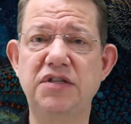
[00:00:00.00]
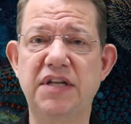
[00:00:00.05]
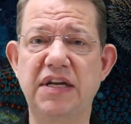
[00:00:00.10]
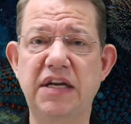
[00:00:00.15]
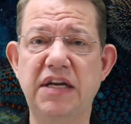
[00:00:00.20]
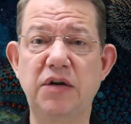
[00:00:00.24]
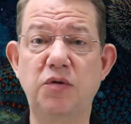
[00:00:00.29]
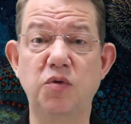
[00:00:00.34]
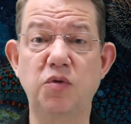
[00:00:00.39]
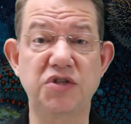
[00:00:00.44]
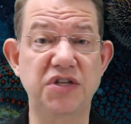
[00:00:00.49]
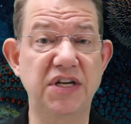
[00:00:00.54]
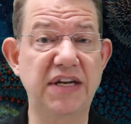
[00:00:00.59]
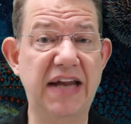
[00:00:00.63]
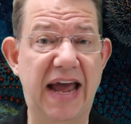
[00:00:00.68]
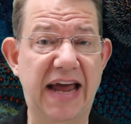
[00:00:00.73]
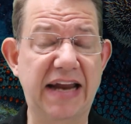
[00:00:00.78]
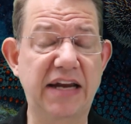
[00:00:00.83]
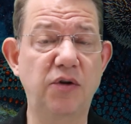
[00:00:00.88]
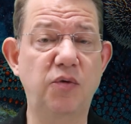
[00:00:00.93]
that it was
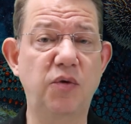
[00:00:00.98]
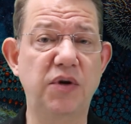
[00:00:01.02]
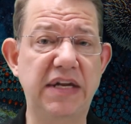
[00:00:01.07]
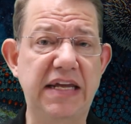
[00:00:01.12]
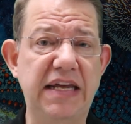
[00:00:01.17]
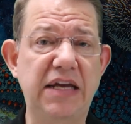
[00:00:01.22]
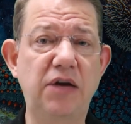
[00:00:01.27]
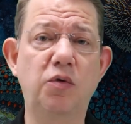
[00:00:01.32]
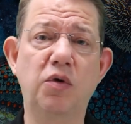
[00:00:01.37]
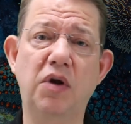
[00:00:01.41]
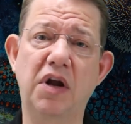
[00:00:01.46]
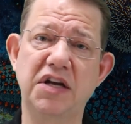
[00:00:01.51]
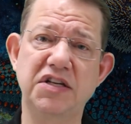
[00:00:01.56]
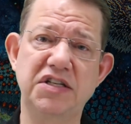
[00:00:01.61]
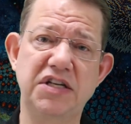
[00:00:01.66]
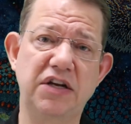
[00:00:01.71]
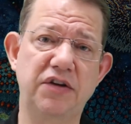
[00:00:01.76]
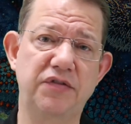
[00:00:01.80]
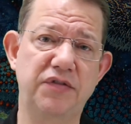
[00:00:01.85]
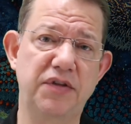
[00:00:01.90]
inadequate
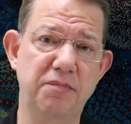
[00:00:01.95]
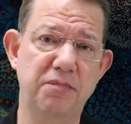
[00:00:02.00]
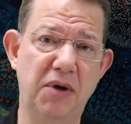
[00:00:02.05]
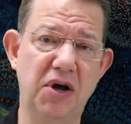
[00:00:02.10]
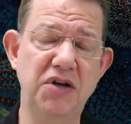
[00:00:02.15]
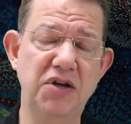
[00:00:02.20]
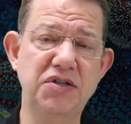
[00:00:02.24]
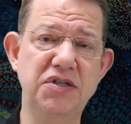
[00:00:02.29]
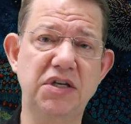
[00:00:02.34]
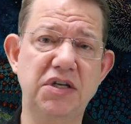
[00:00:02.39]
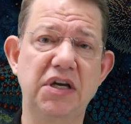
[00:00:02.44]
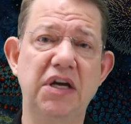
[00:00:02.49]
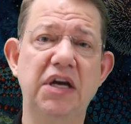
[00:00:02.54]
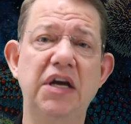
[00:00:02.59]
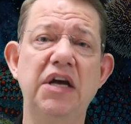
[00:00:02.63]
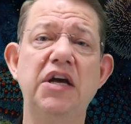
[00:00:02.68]
equalizing of the mask.